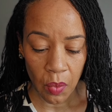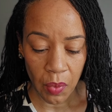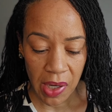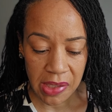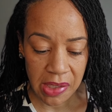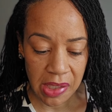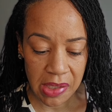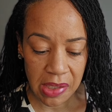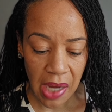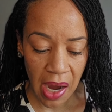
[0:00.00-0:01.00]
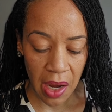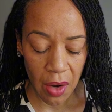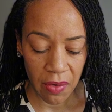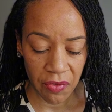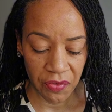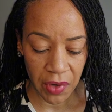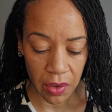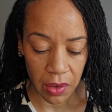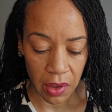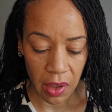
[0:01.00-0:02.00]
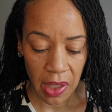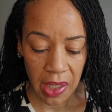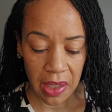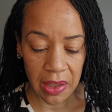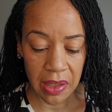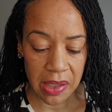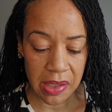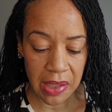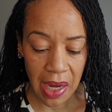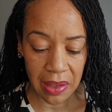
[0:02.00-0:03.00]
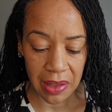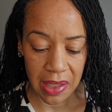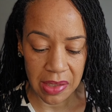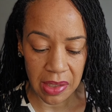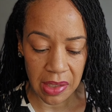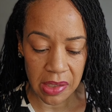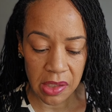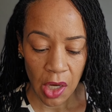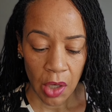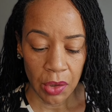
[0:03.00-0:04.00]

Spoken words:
Rest is not failure. Healing is not laziness.